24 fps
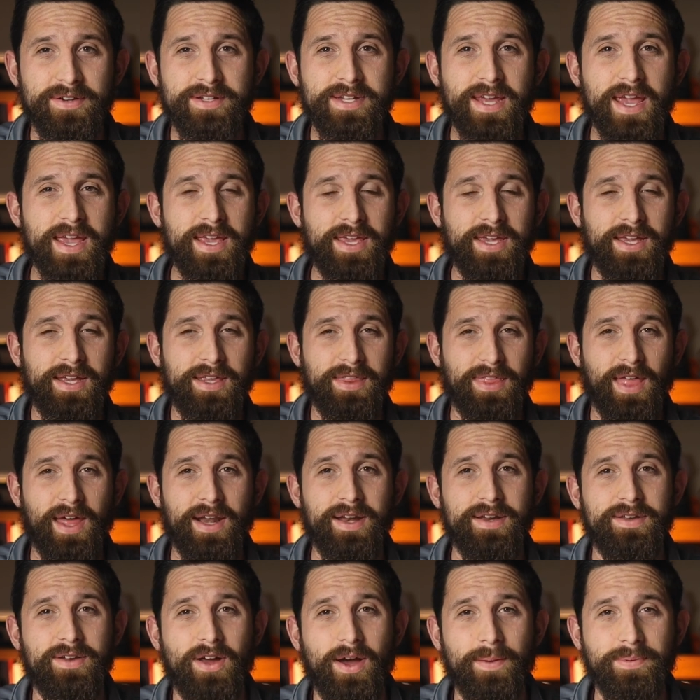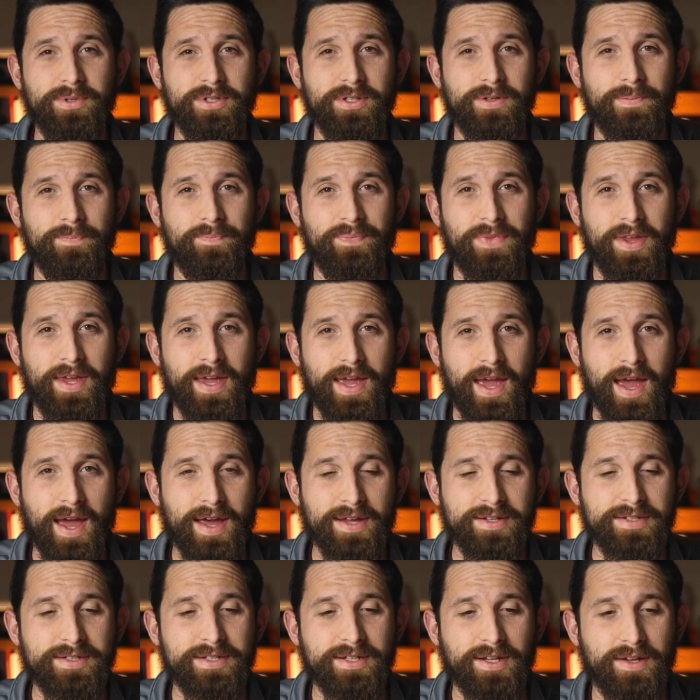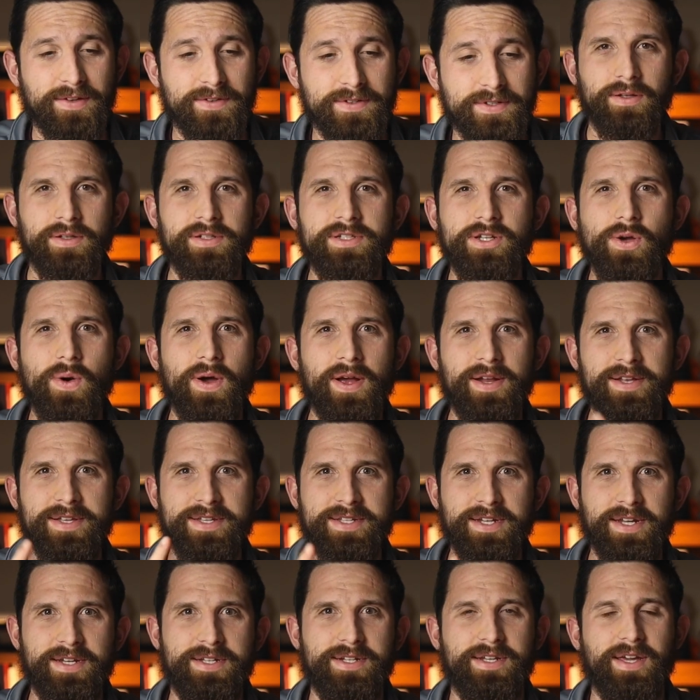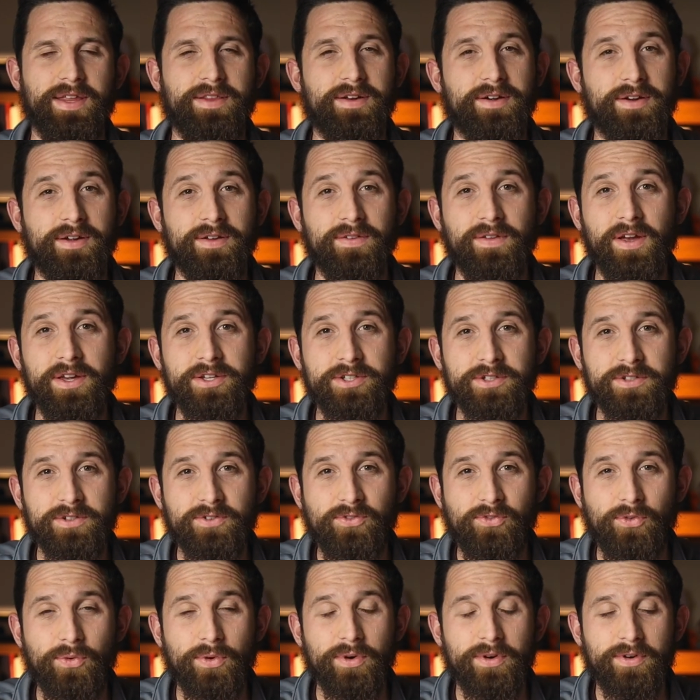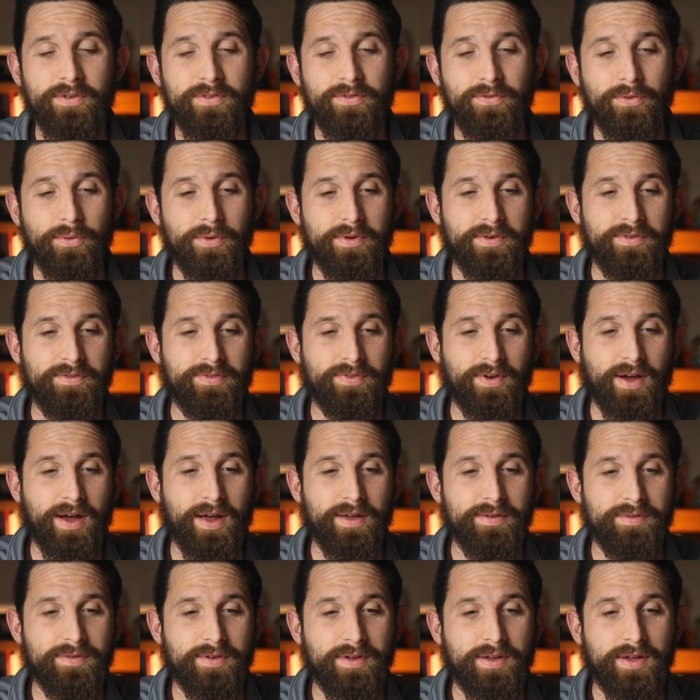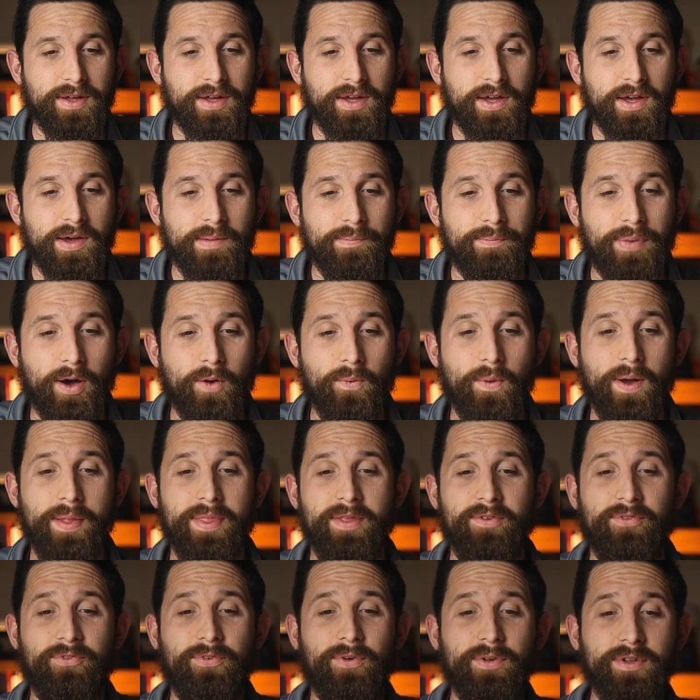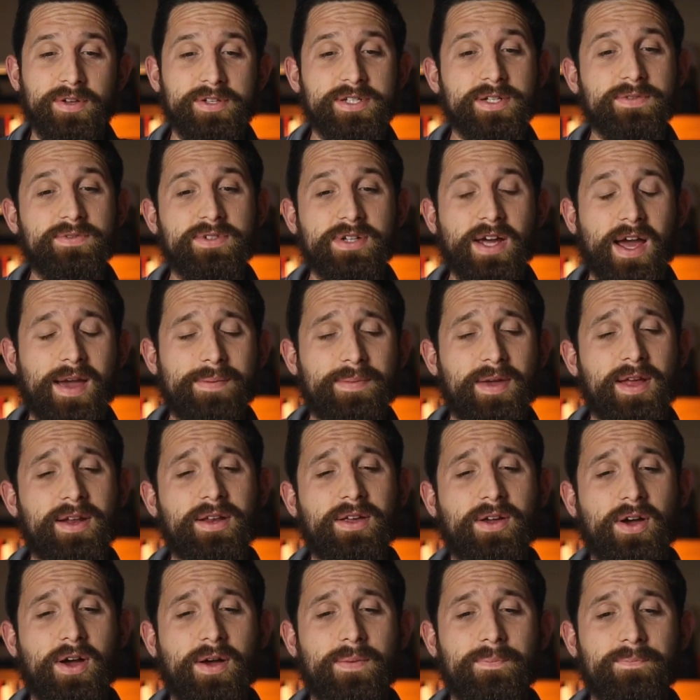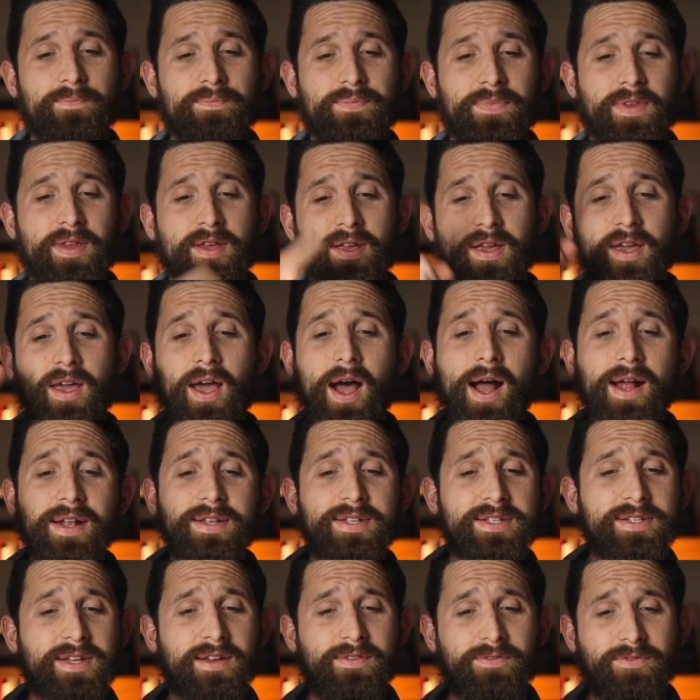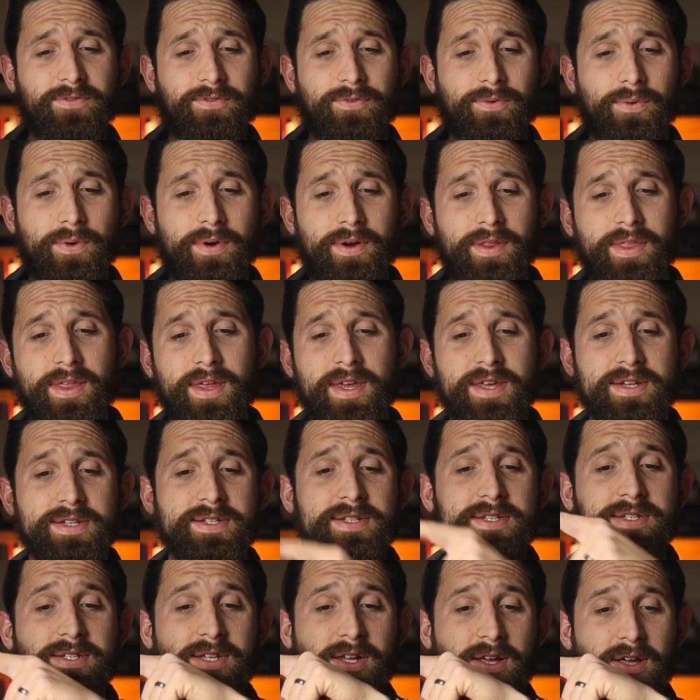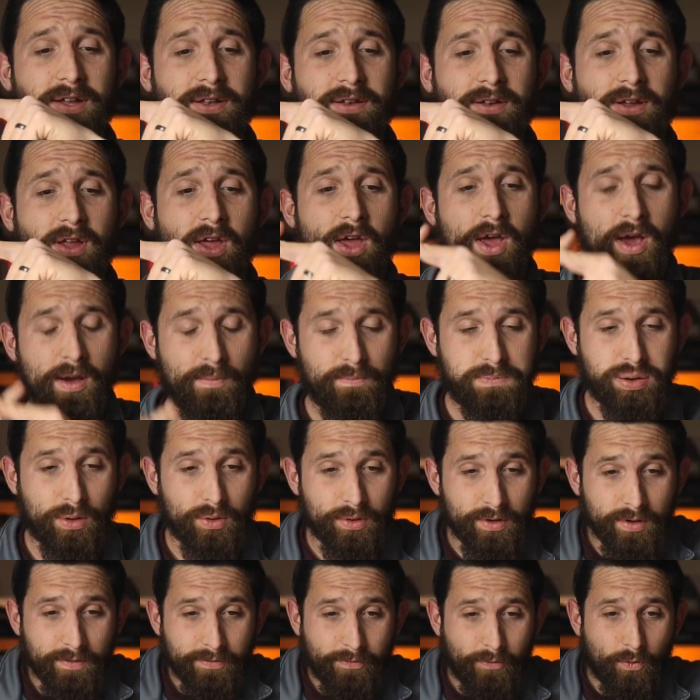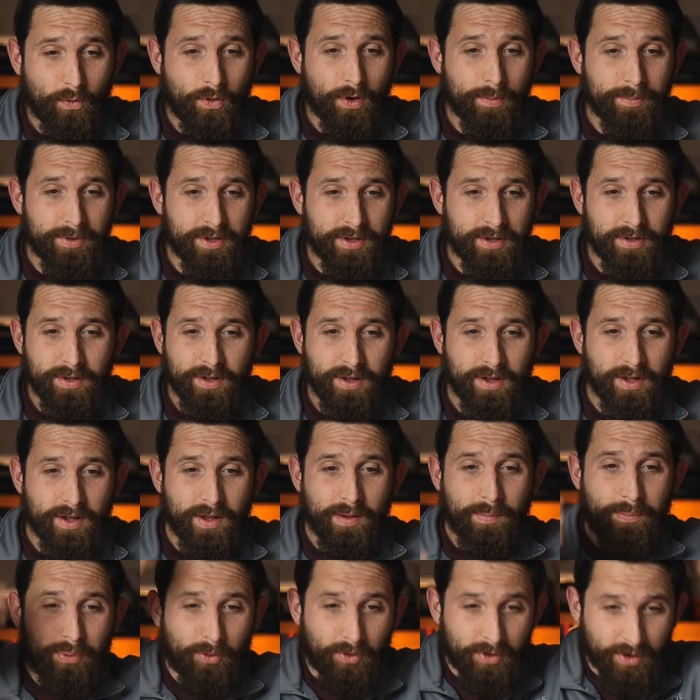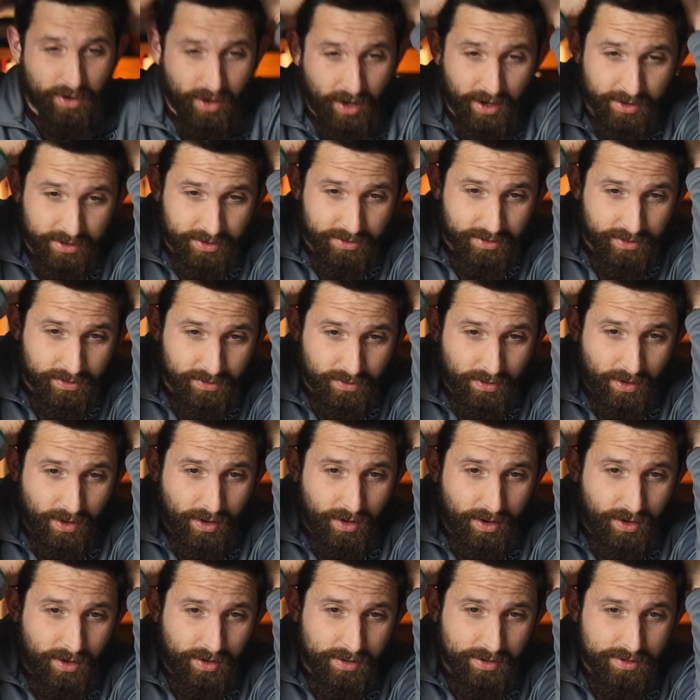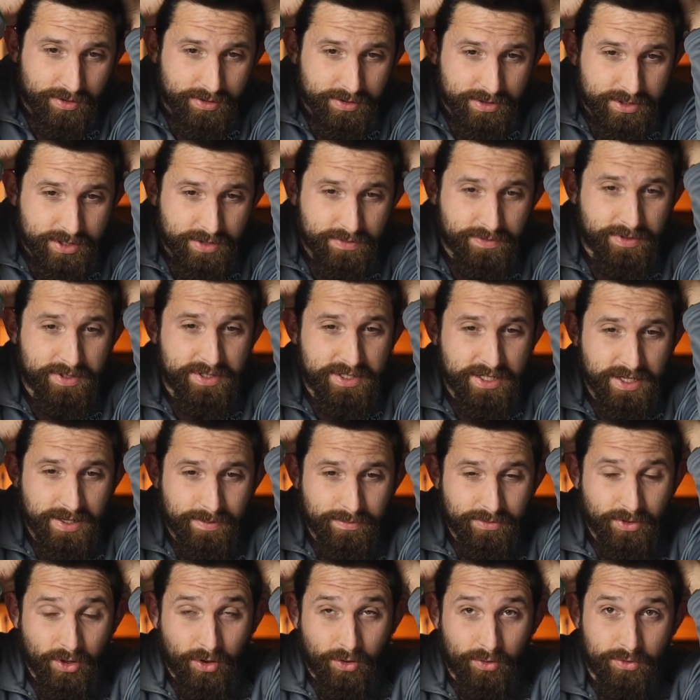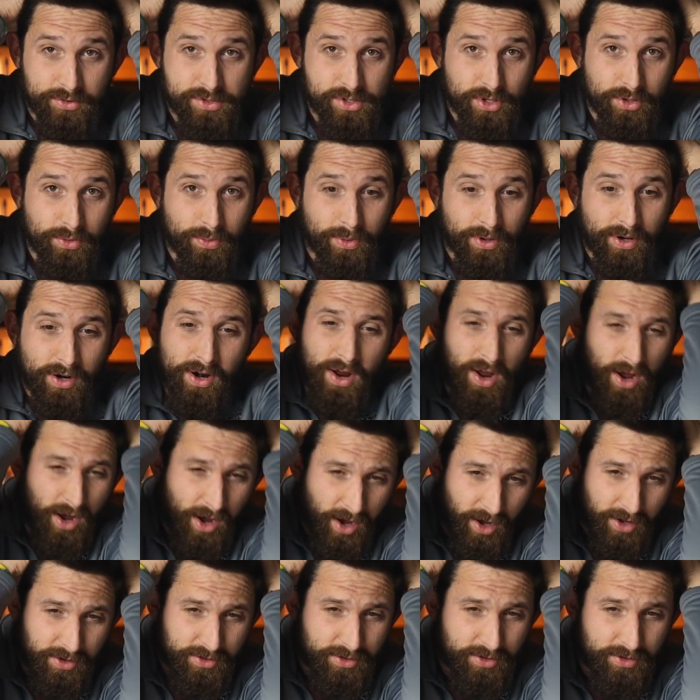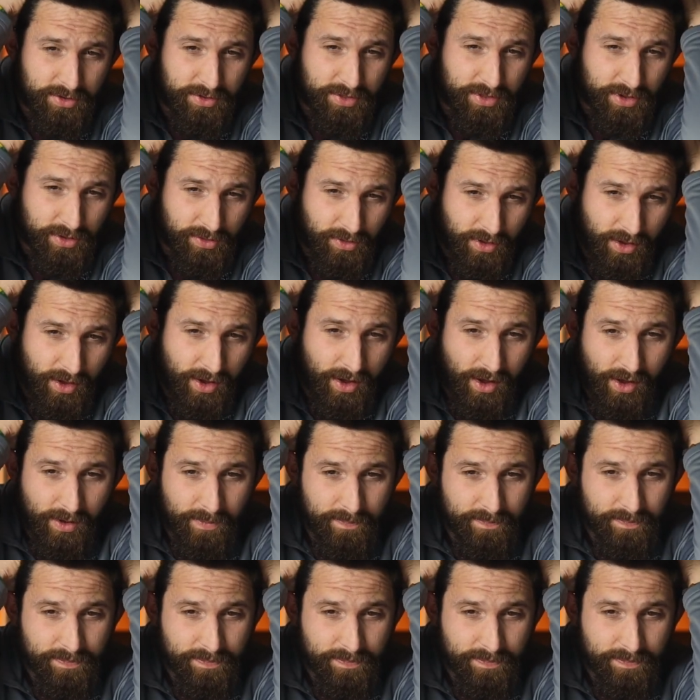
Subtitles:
taking that adoption as sons. Let's go ahead and say it together. Galatians 4, 4 and 5. But when the fullness of time had come, God sent forth his Son, born of a woman, born under the law, to redeem those who were under the law,